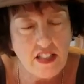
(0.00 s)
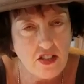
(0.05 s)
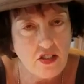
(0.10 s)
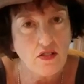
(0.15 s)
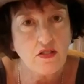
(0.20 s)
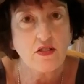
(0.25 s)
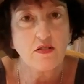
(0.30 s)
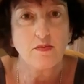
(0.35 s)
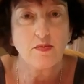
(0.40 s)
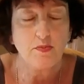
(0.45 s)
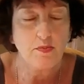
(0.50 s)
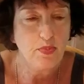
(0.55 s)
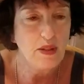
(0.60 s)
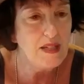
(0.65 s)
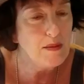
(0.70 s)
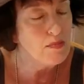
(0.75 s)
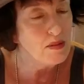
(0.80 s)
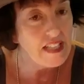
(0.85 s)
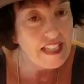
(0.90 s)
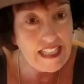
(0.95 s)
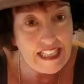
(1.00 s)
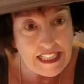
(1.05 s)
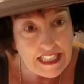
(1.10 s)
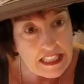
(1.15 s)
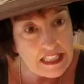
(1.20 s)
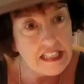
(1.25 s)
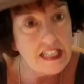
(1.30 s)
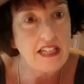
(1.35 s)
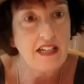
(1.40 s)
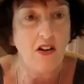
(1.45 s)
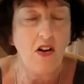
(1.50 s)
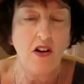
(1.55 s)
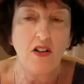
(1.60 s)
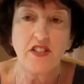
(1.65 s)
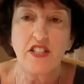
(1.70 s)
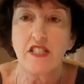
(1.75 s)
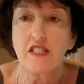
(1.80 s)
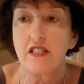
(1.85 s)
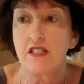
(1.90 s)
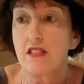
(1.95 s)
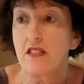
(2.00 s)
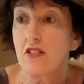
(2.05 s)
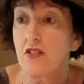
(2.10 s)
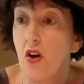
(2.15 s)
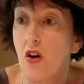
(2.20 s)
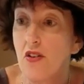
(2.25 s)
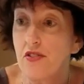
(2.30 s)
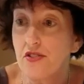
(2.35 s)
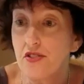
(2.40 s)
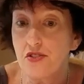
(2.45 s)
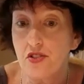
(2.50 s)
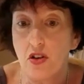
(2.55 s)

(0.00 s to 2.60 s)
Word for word: You'll be bleeding and all these consultants